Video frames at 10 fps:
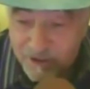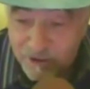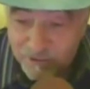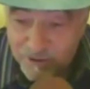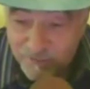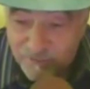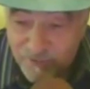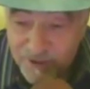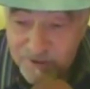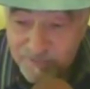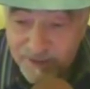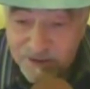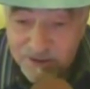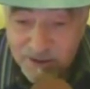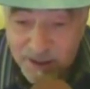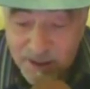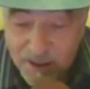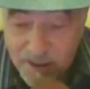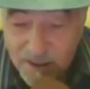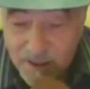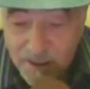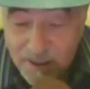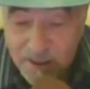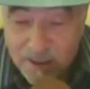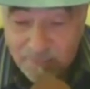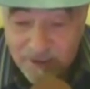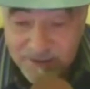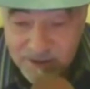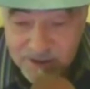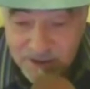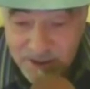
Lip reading: cute little phrase might stick. I'm glad to see the